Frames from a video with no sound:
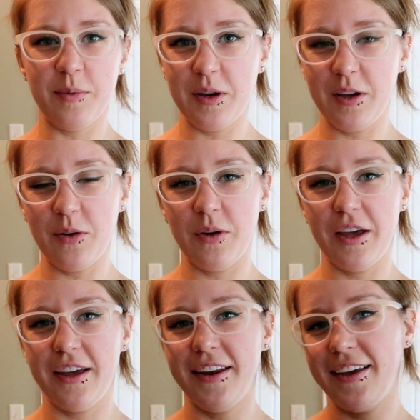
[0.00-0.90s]
I'm gonna go
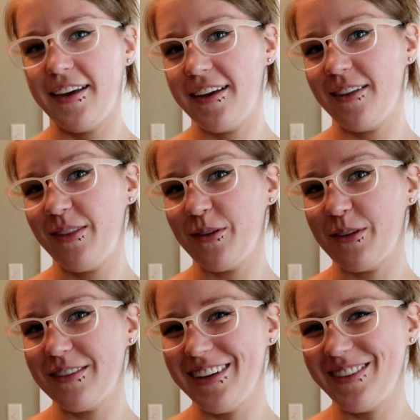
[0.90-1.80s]
ahead and
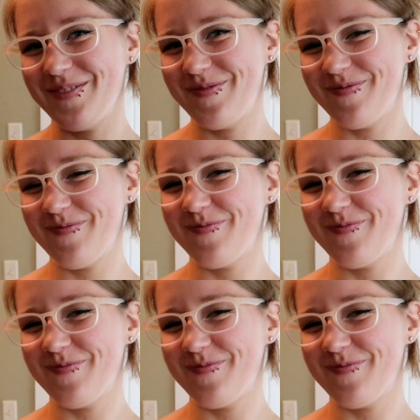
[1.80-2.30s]
throw this on.